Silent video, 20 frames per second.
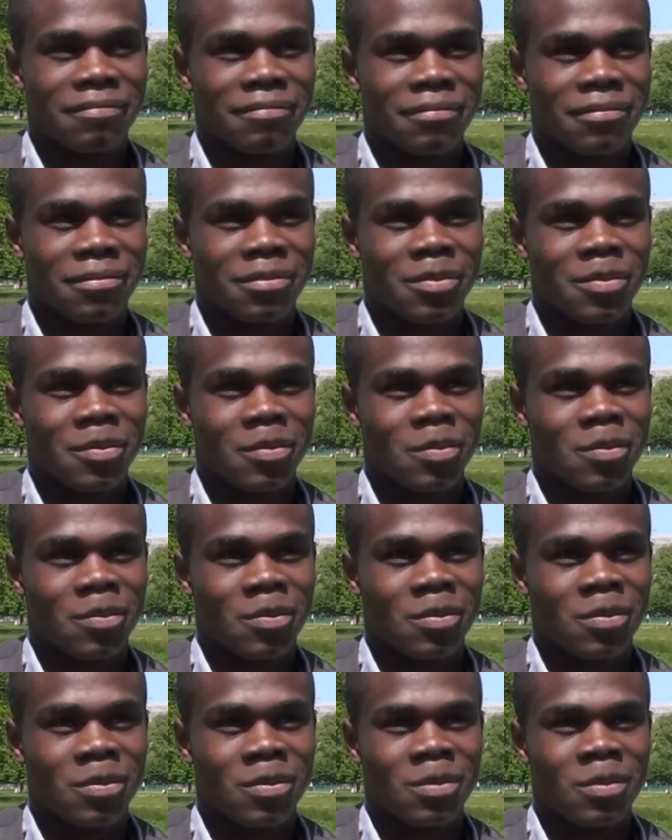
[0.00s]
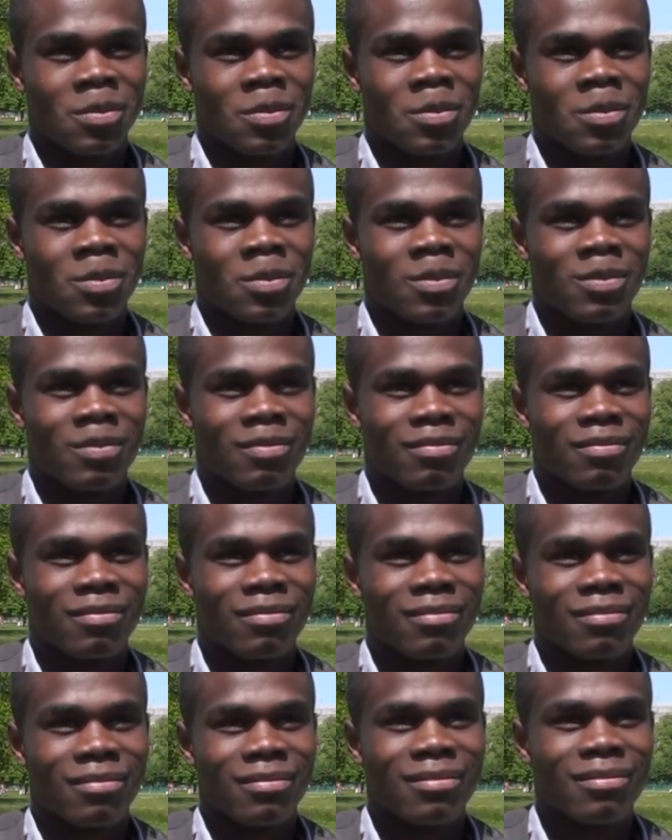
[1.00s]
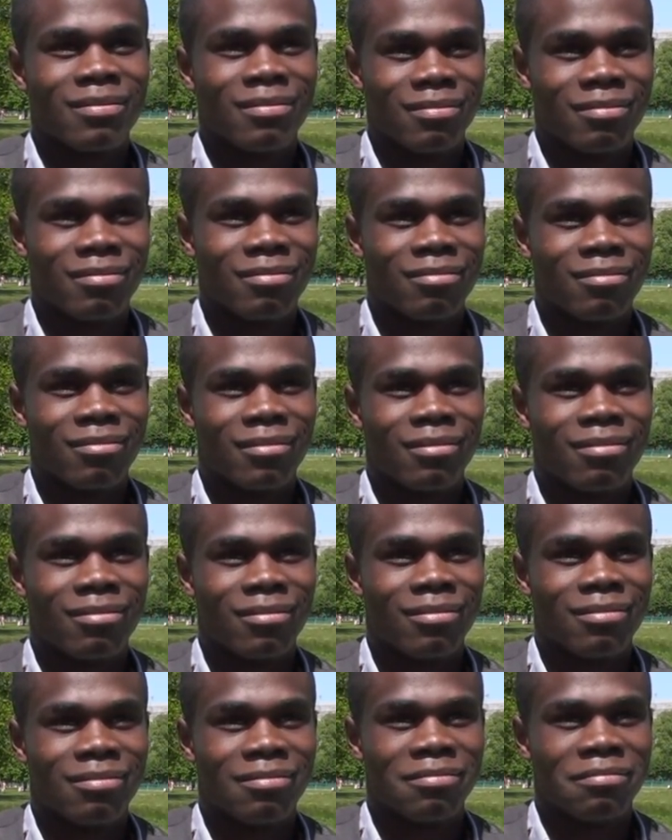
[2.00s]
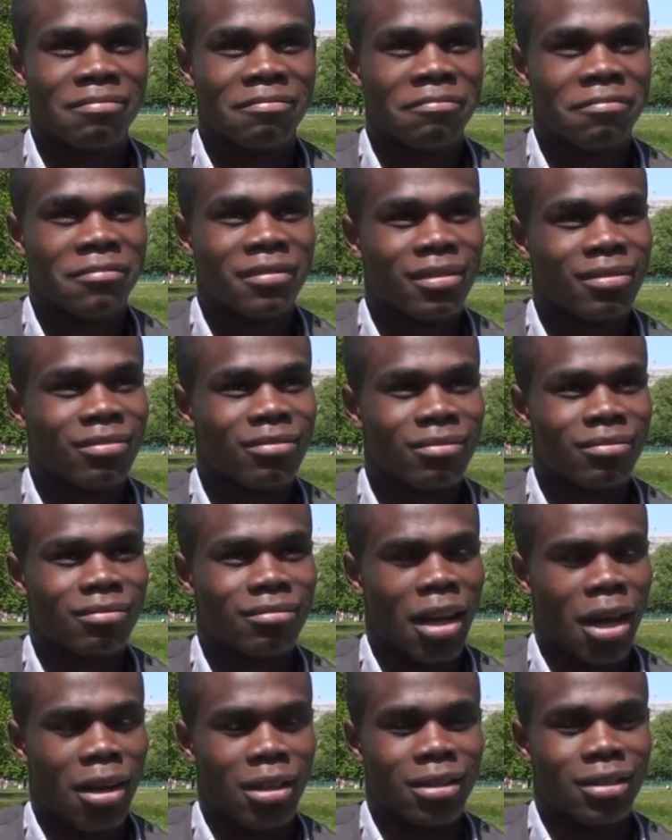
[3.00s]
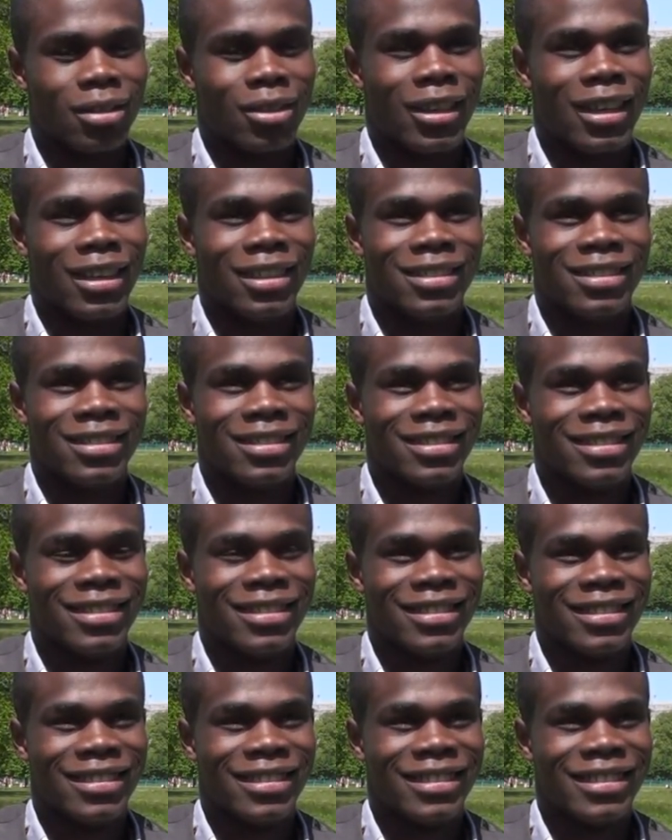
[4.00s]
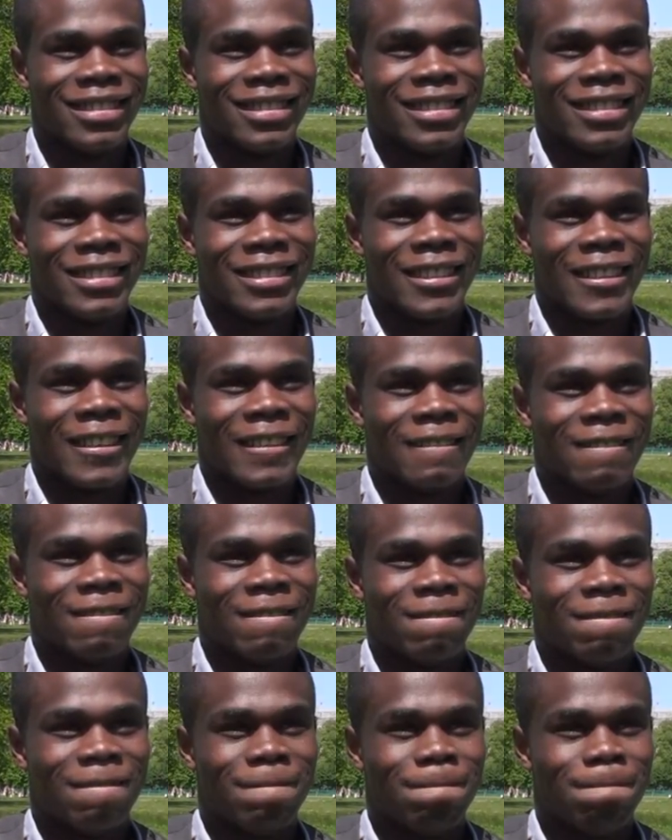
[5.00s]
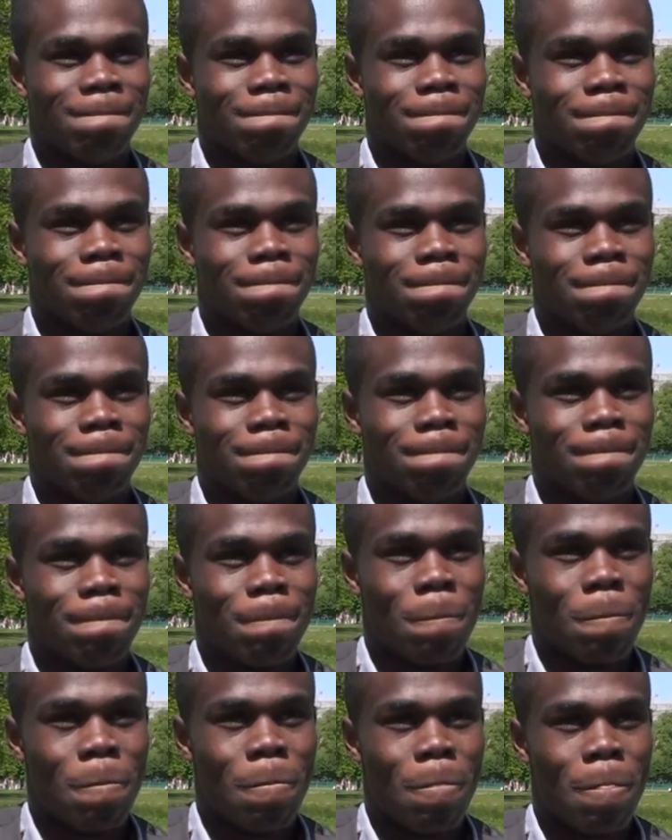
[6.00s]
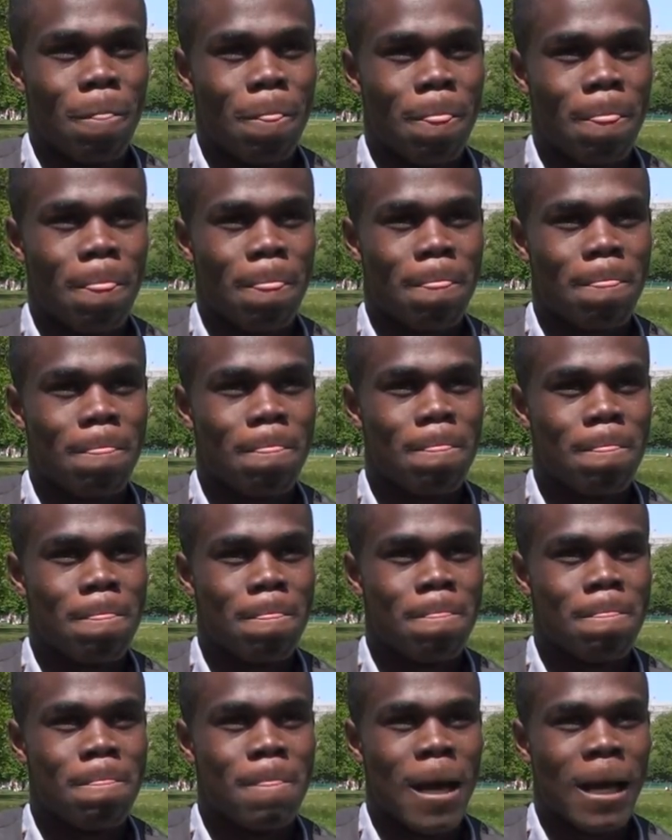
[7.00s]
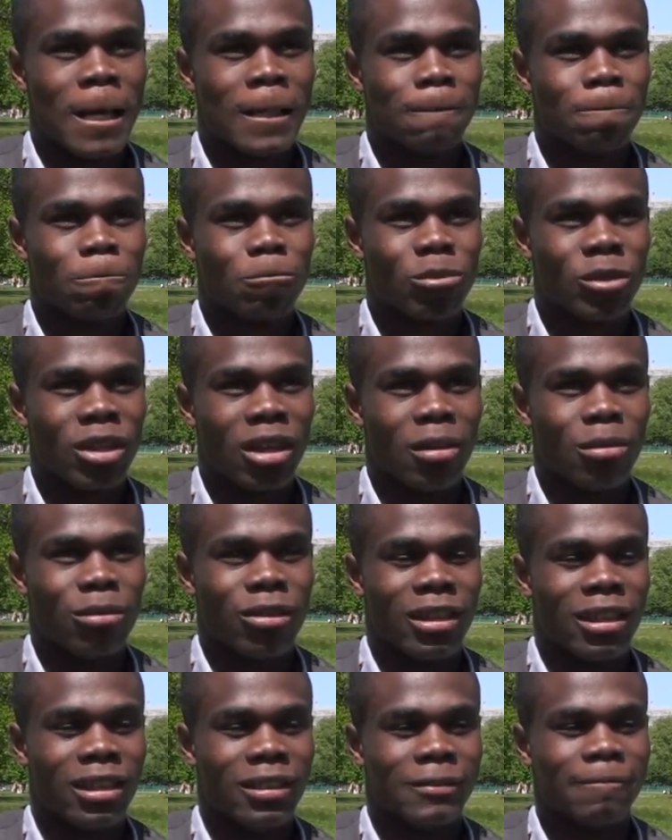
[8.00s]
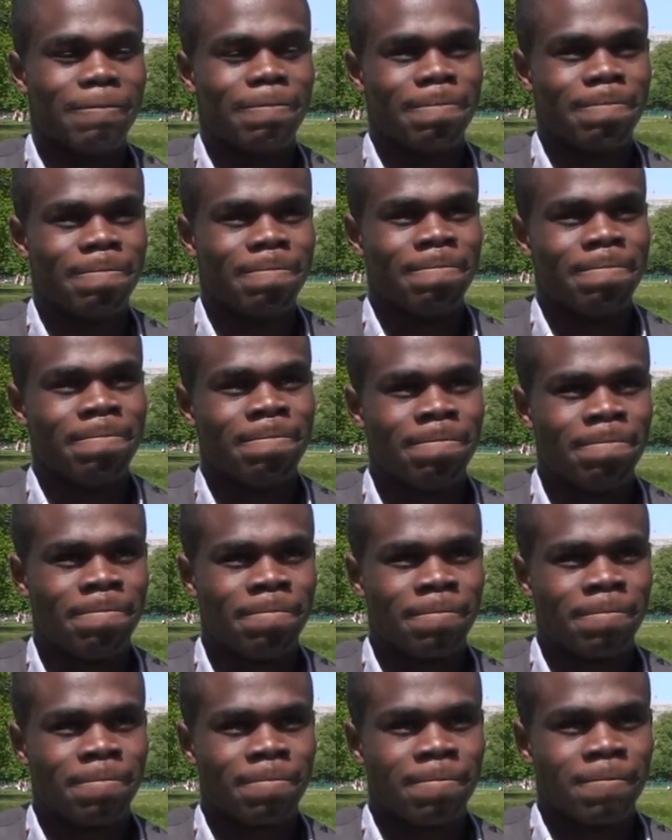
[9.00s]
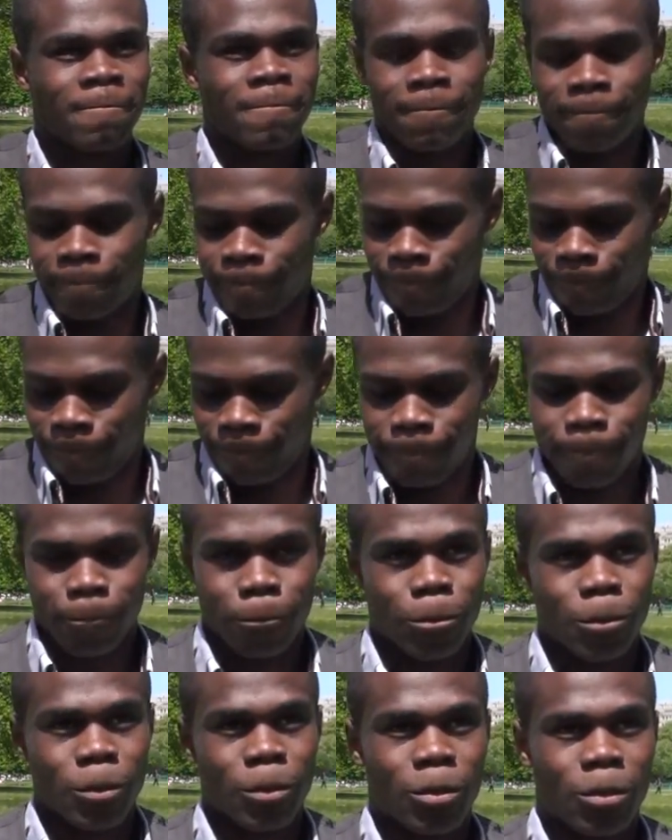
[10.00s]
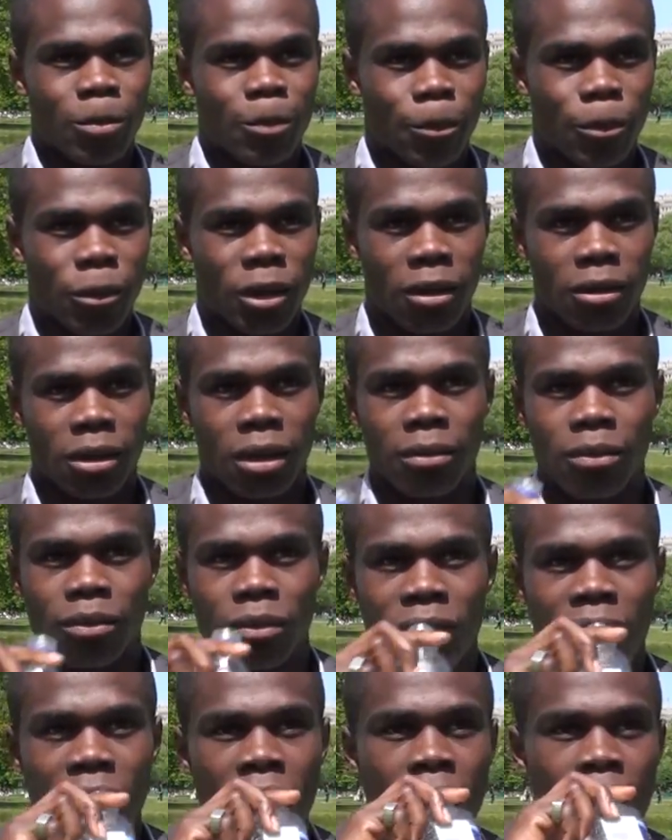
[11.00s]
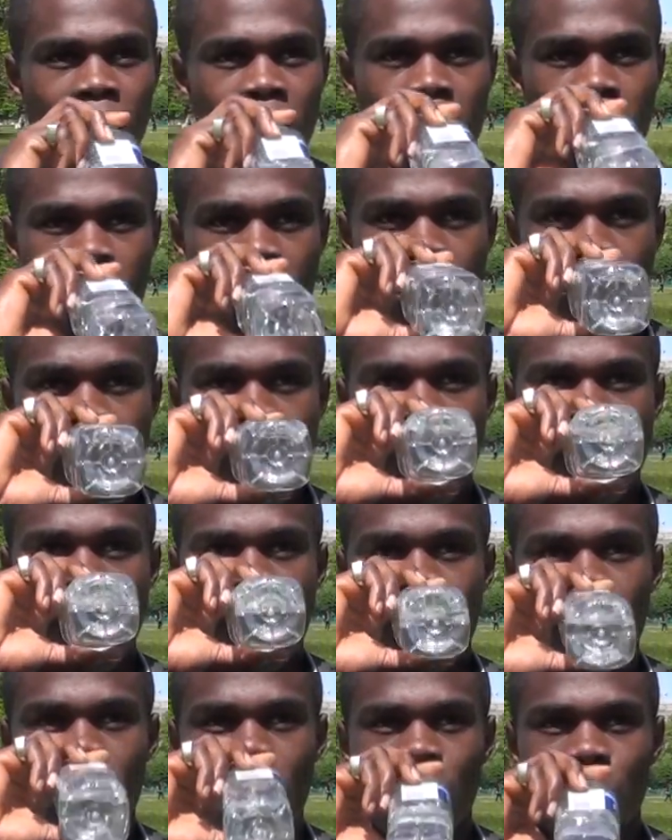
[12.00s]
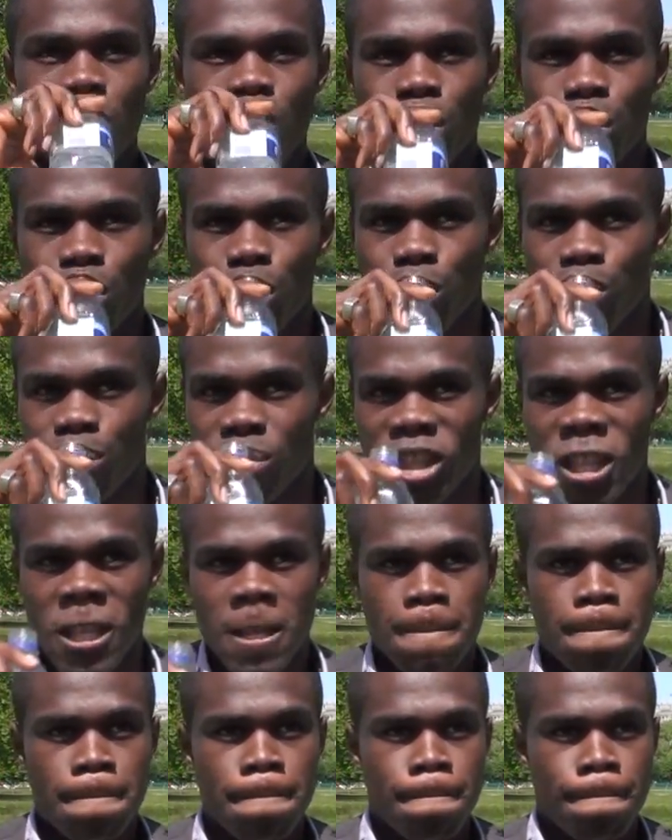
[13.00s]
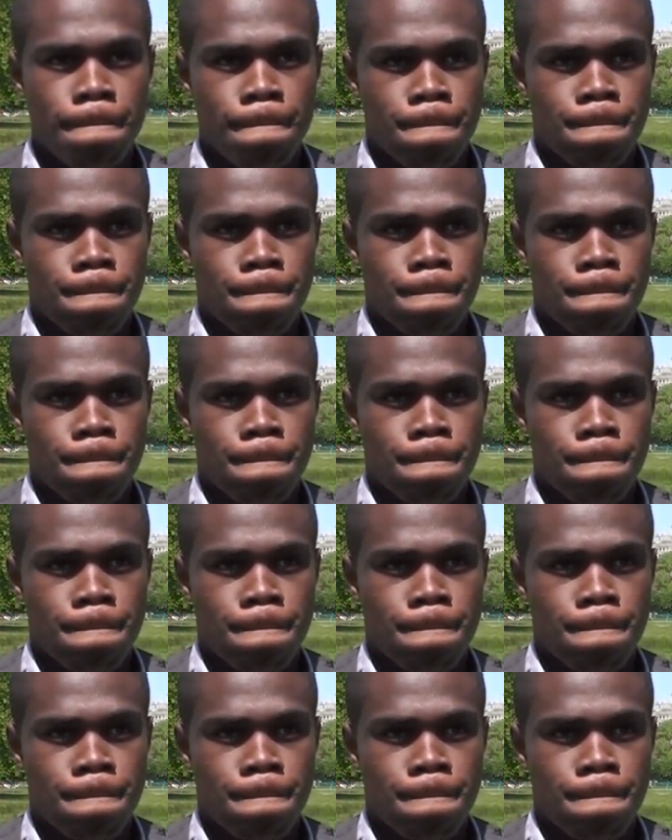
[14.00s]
feel a little bit of prickliness in my voice today, you know, and I'm sorry about that. I really apologise, but I had a bit of a rough sort of half hour leading up to meeting you today because I went to the pound shop and I got a couple of bits and bobs, you know, for this